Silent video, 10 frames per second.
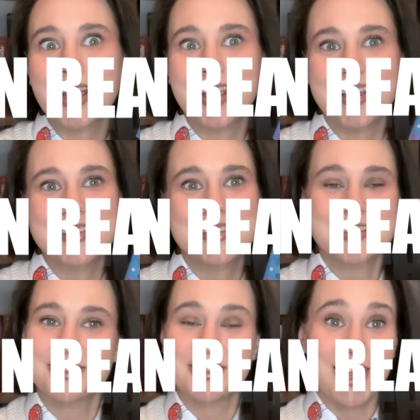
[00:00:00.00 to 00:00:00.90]
I guess,
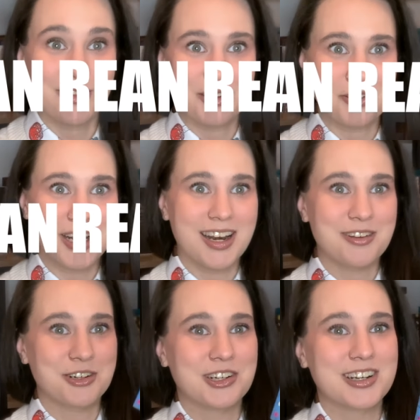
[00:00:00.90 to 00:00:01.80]
now that I've read it,
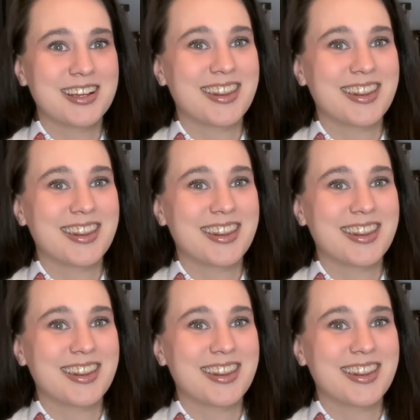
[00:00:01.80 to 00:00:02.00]
I've heard